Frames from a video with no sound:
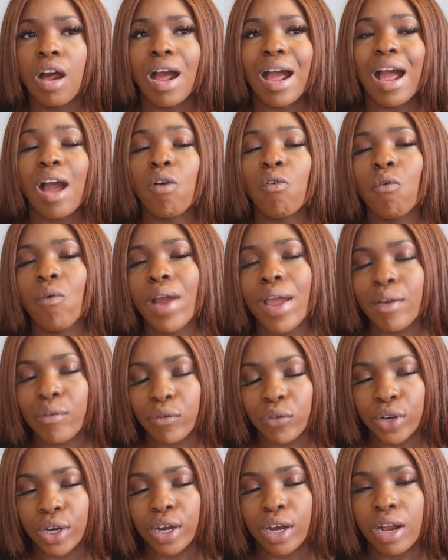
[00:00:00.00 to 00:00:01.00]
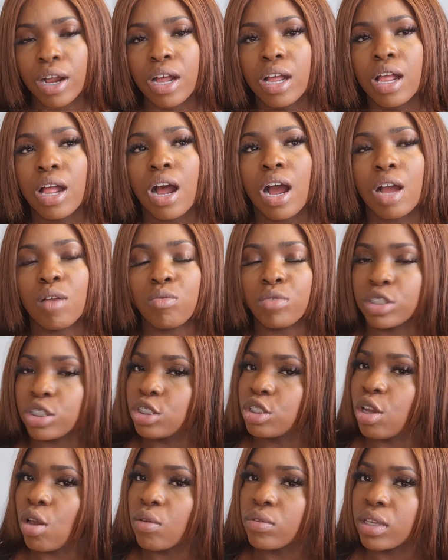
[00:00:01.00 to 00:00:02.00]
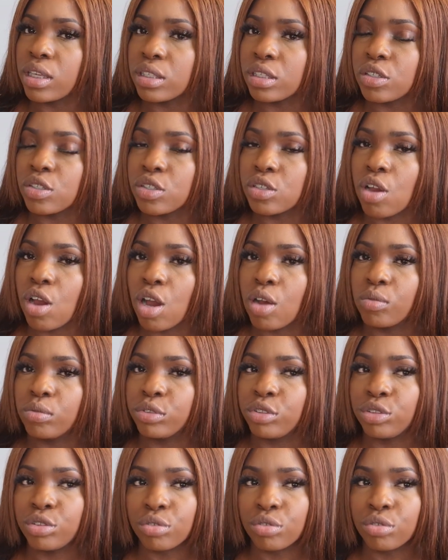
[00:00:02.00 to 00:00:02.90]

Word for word: However, I was told that the scar would